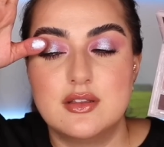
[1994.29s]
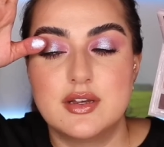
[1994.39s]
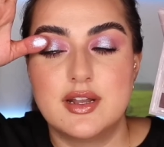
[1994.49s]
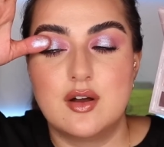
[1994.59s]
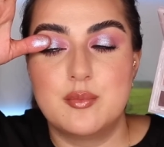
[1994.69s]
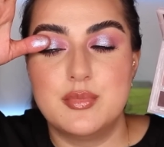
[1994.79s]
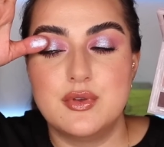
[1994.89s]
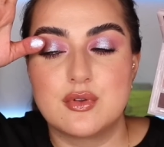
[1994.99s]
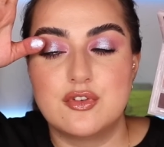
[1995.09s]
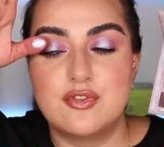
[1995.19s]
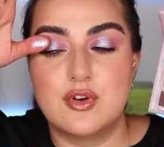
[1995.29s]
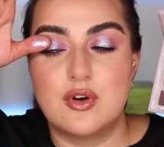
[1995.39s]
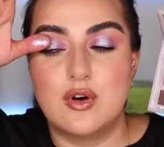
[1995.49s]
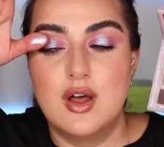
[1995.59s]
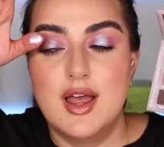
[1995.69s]
Look at how
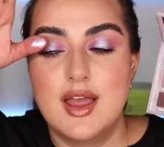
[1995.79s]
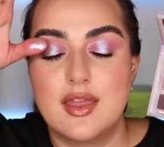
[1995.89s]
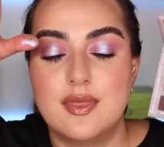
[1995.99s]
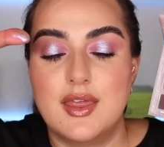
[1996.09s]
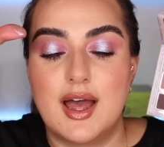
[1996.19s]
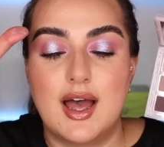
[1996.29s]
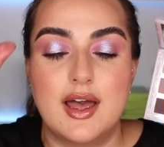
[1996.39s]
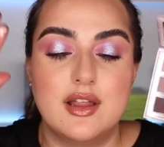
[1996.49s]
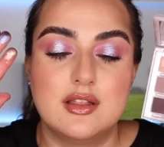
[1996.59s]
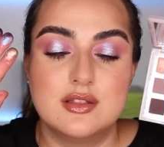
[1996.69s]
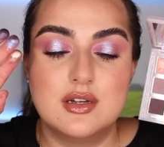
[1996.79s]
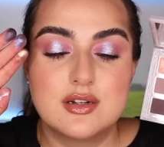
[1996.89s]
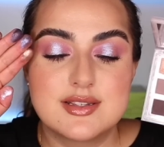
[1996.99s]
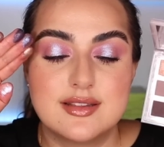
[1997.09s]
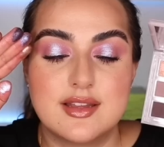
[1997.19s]
beautiful that
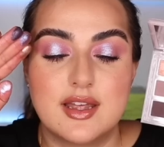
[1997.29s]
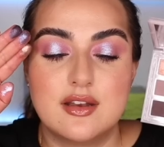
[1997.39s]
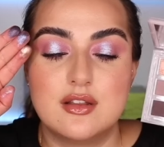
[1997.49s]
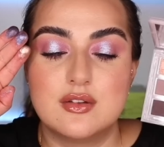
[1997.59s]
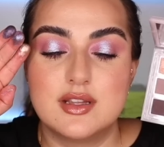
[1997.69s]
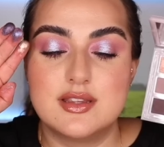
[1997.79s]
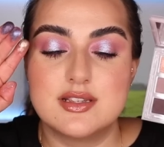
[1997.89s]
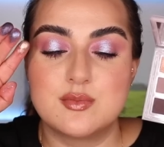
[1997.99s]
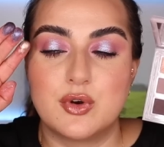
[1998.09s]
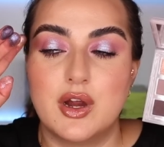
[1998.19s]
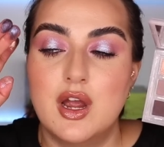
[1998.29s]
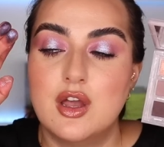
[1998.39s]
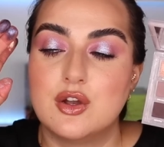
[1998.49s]
looks and then look at these more